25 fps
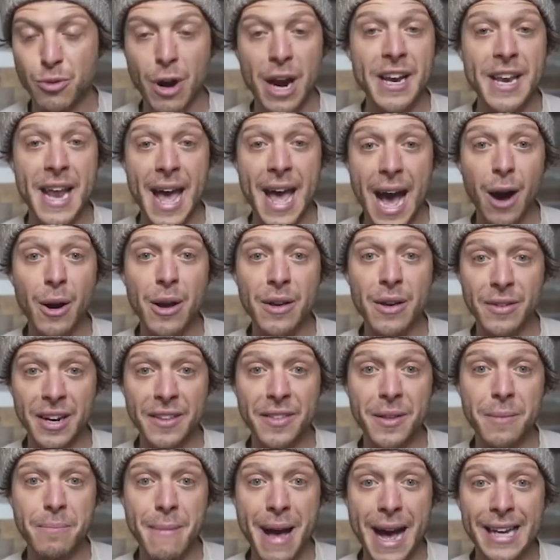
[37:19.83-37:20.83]
right now even
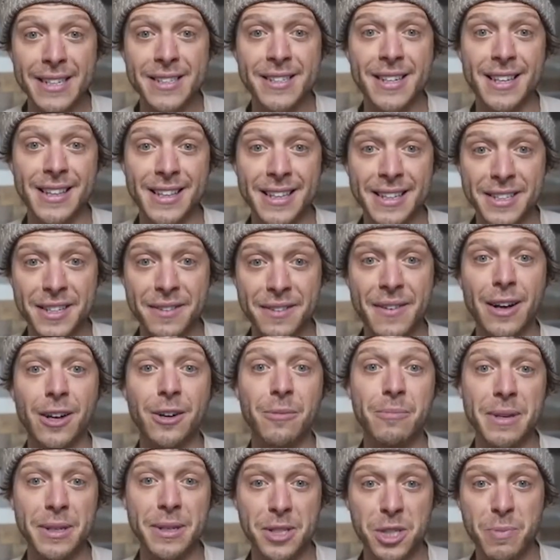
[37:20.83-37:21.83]
in the masculine
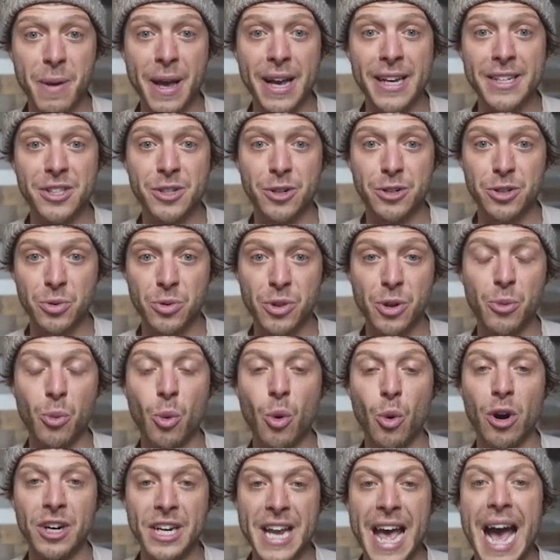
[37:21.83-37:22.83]
development space there's the
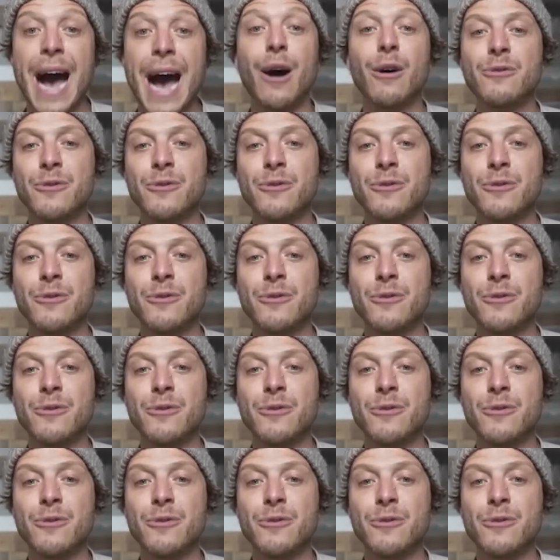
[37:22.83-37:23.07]
word